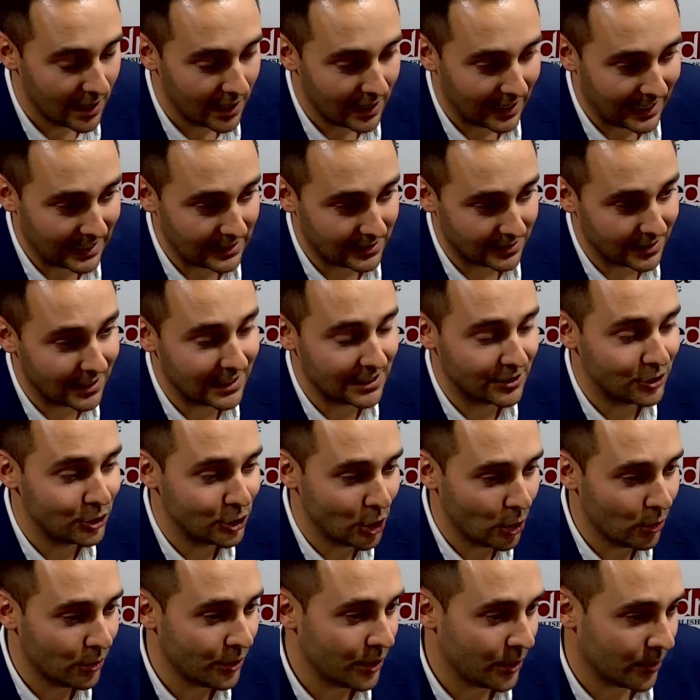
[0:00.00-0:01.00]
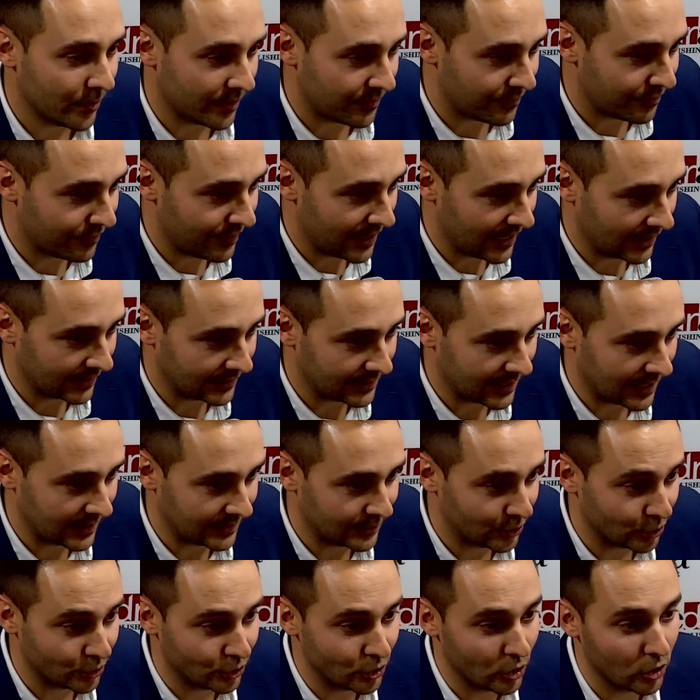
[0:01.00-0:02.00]
And so new, in fact, that
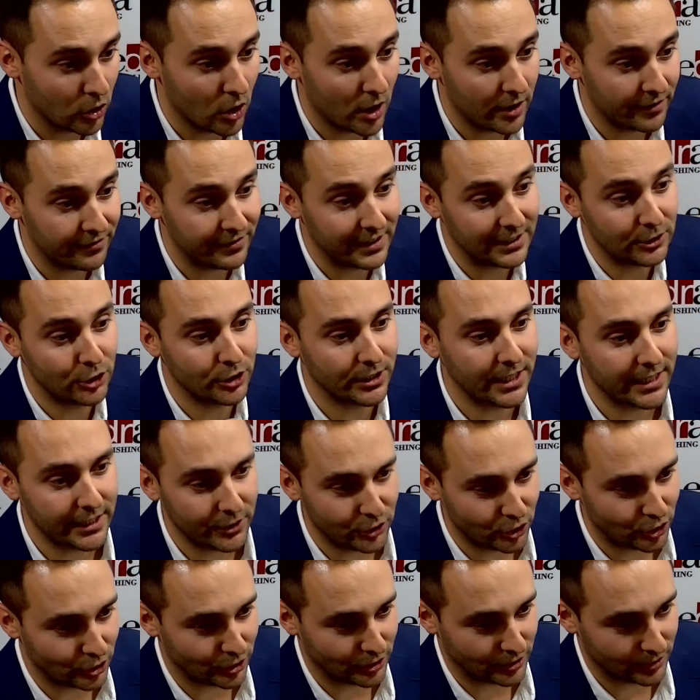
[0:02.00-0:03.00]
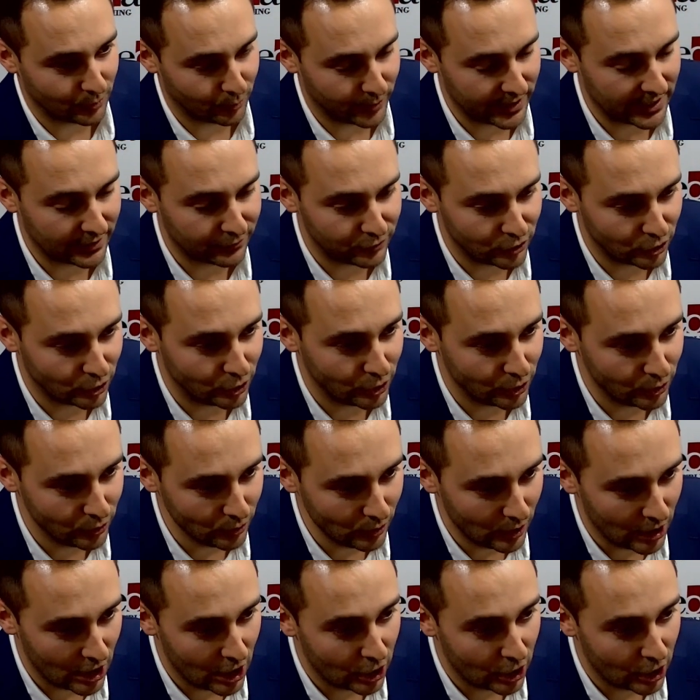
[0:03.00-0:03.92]
there's a lot of education we have to do